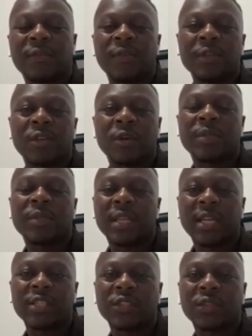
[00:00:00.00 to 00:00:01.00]
Fieldscope
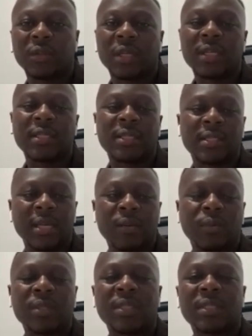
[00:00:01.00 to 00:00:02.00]
International, it
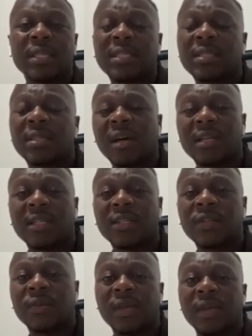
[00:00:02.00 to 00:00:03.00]
started in
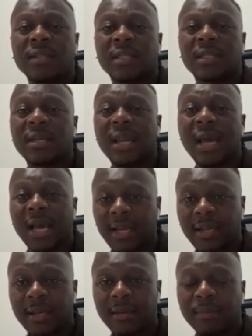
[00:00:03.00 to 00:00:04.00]

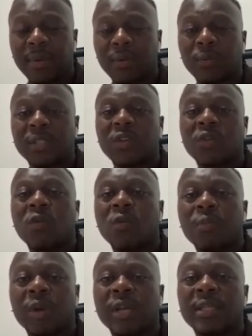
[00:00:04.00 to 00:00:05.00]
2009, but was
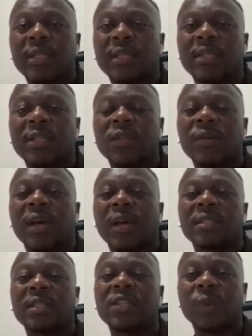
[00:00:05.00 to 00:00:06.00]
incorporated in
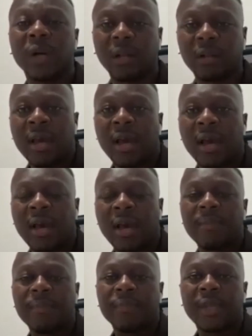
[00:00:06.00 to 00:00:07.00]
2012.
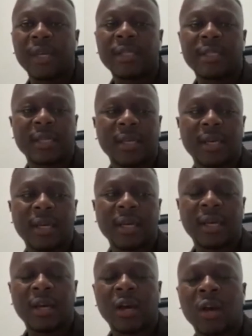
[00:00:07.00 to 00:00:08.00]
It's
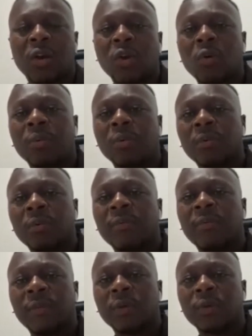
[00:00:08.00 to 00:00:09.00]
a global
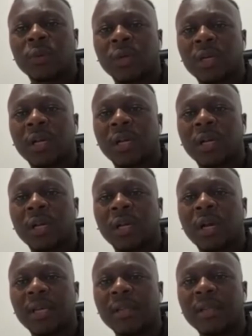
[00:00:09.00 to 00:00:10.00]
fieldwork
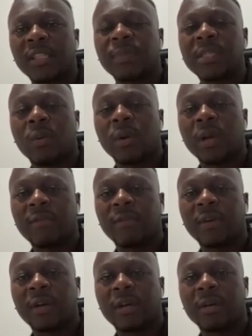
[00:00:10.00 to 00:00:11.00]
company. We have
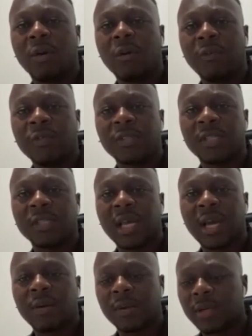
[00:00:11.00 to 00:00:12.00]
offices
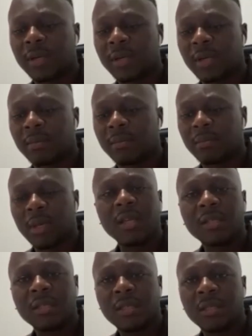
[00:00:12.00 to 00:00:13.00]
now in
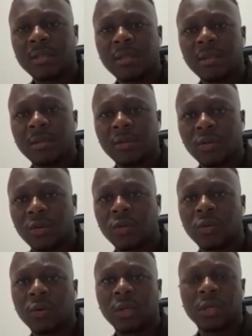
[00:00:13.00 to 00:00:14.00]
London, New
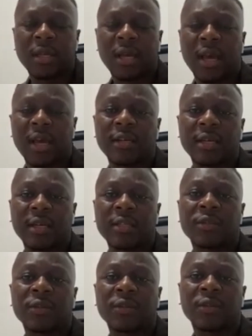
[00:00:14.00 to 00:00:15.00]
York, and
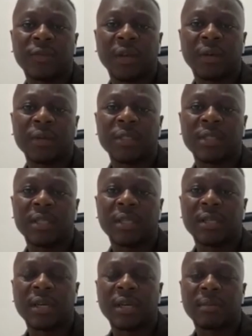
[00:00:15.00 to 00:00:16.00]
Sofia, which is
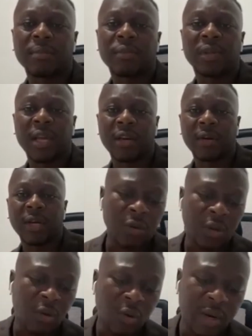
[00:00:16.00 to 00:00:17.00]
in Bulgaria. The
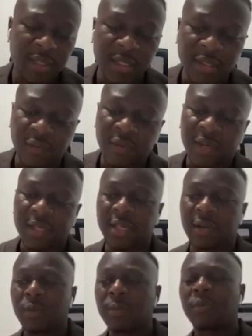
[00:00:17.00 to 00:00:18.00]
core essence of it is
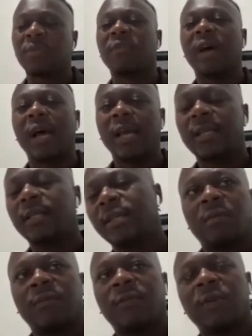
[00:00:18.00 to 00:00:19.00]
that we provide
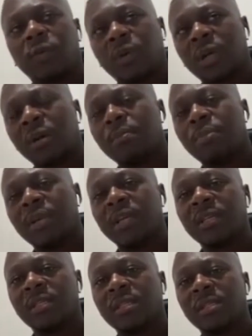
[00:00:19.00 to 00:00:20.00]
fieldwork
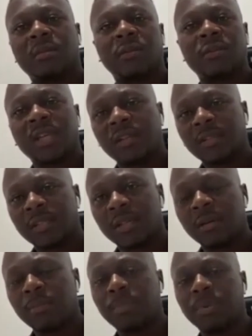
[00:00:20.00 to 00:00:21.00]
companies, consulting
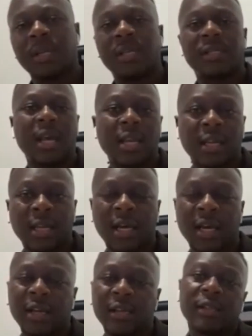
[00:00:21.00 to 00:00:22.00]
companies, and
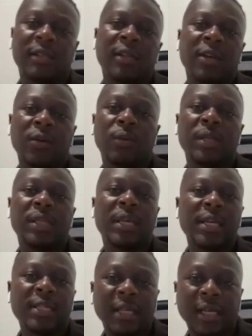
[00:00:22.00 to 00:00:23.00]
clients with
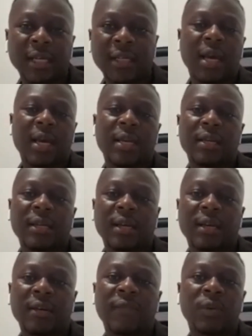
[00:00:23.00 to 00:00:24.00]
data and
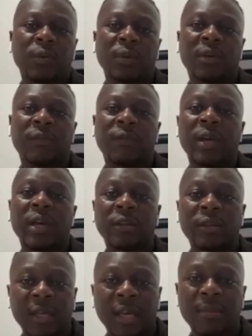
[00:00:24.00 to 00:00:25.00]
fieldwork for
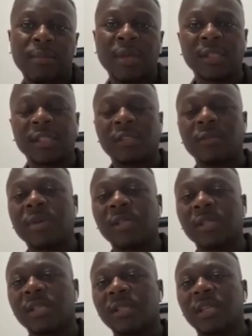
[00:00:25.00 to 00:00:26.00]
healthcare, business to
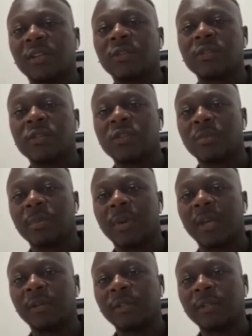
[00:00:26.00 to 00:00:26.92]
business, and consumer panels.